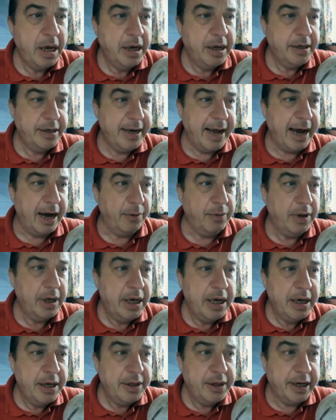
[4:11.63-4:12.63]
Now,
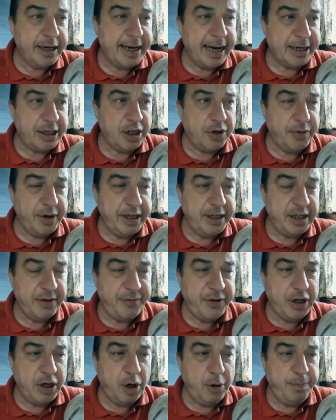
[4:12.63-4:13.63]
the categories, if
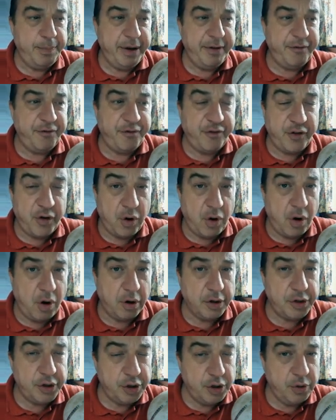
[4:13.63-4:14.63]
you go
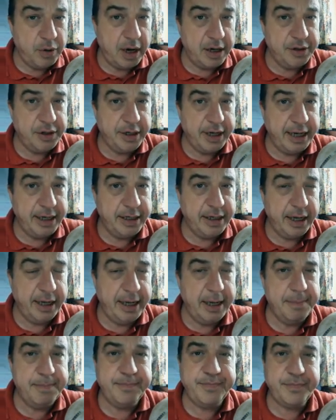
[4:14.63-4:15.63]
before 200
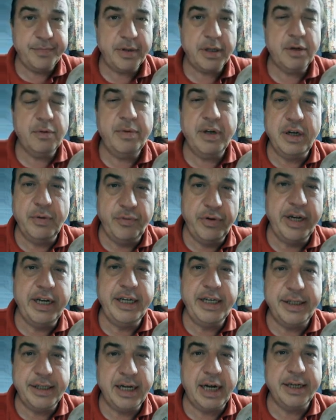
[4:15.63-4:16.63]
AD, when you
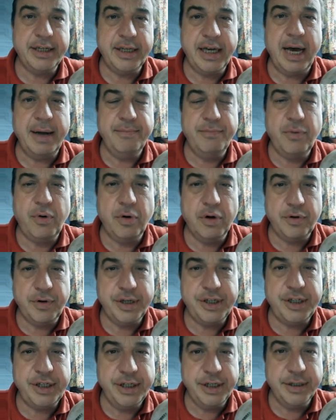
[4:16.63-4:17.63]
really start to get more
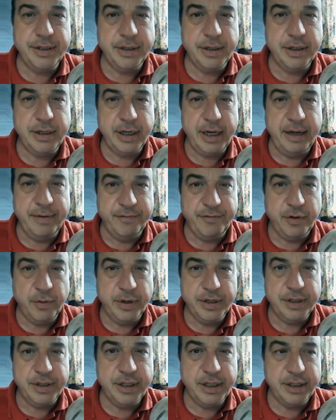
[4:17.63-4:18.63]
Christian
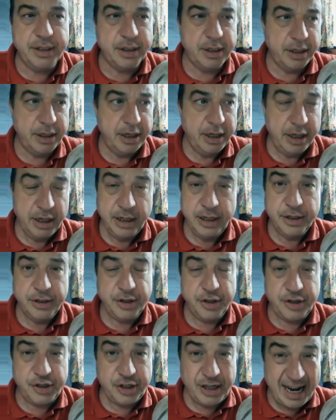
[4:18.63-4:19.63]
influences,
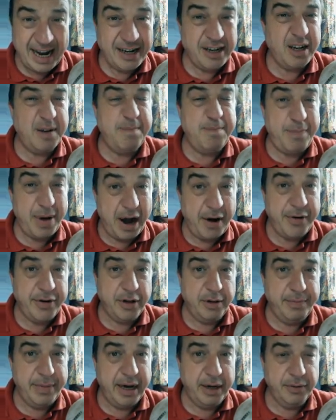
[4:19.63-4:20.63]
the standard
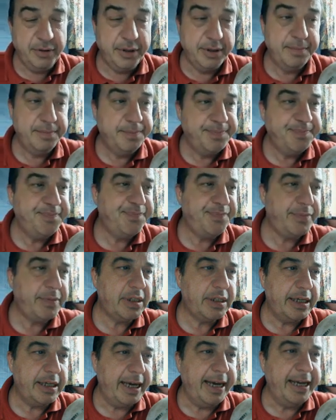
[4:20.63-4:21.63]
burial mound
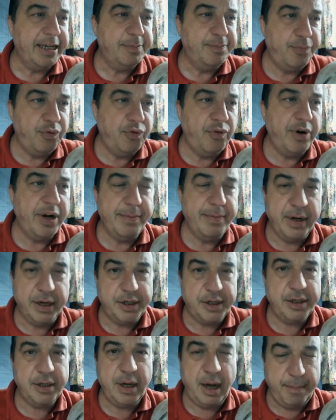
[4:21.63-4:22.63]
is pretty
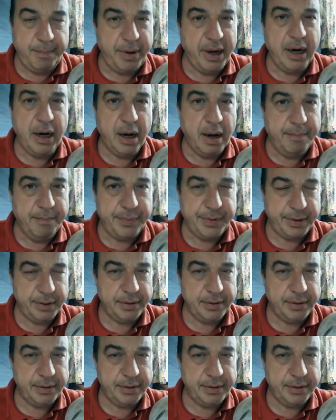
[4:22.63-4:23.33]
much a big lump.